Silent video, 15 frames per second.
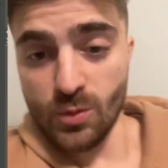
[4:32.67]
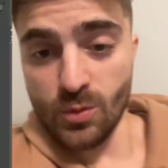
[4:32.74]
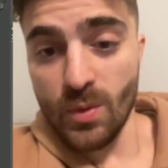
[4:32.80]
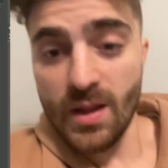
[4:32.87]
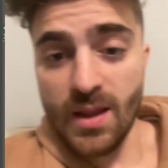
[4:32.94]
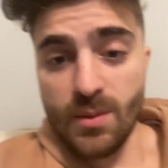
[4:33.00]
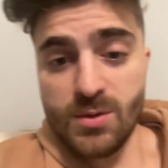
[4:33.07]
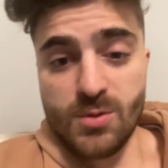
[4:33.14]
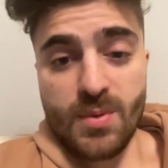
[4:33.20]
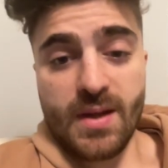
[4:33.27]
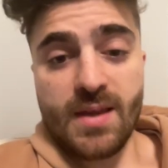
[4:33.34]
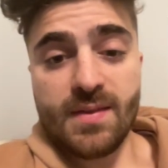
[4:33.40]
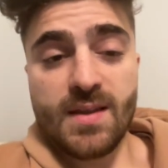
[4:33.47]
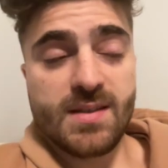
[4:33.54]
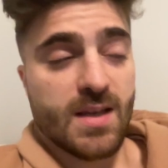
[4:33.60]
So while I was
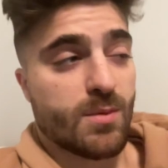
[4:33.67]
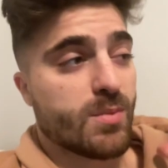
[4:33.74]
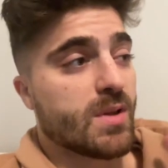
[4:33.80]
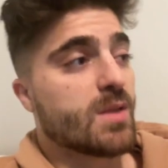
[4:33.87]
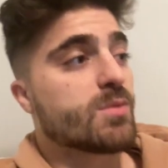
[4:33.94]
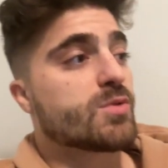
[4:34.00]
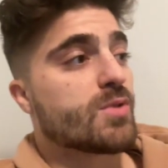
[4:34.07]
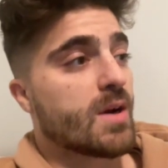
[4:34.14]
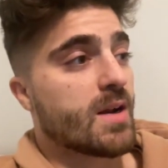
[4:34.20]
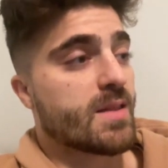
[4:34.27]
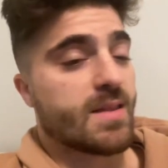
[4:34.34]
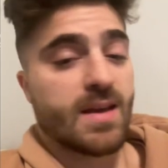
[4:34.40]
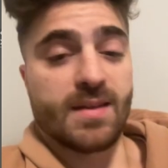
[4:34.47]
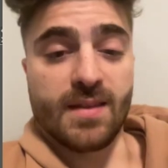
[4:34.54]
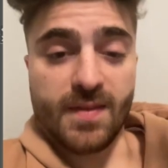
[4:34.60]
rigging this, I really was trying to
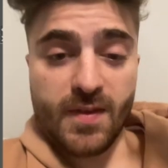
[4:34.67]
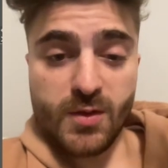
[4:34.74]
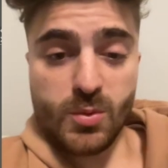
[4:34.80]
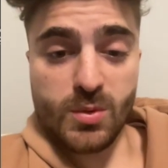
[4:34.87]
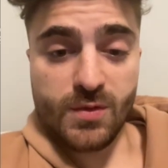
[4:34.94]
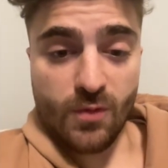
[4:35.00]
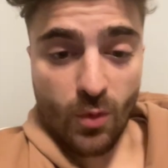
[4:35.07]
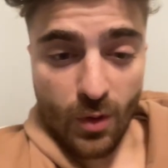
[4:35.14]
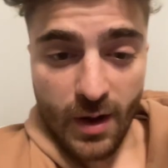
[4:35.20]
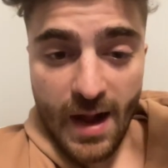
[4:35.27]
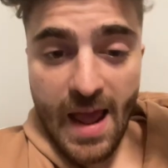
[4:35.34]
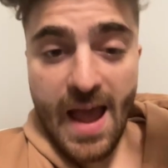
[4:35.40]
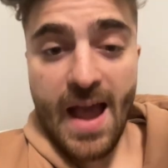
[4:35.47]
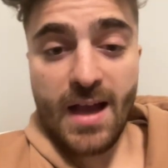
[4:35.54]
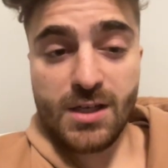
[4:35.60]
think that this was for an
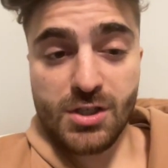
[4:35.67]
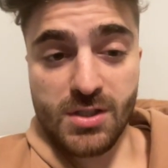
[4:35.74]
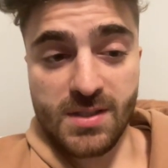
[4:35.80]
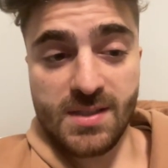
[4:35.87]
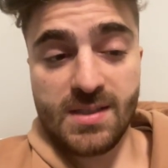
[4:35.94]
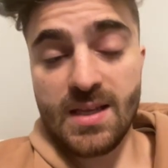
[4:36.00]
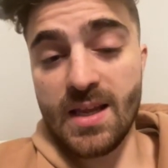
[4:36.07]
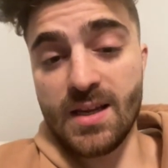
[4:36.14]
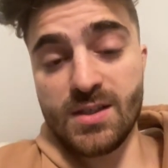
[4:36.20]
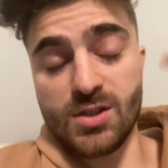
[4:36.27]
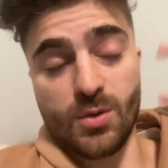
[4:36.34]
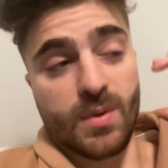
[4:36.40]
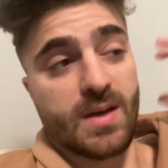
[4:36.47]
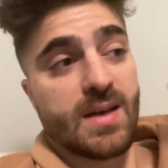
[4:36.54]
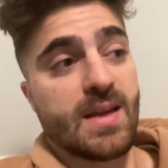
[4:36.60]
action scene,
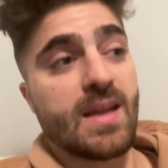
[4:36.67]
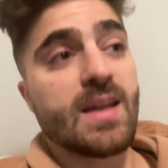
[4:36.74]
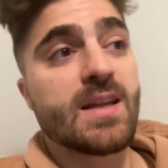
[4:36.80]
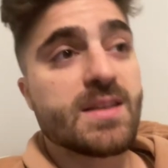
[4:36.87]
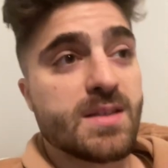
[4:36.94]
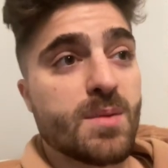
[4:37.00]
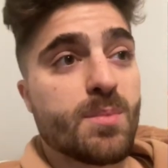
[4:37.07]
so it needed to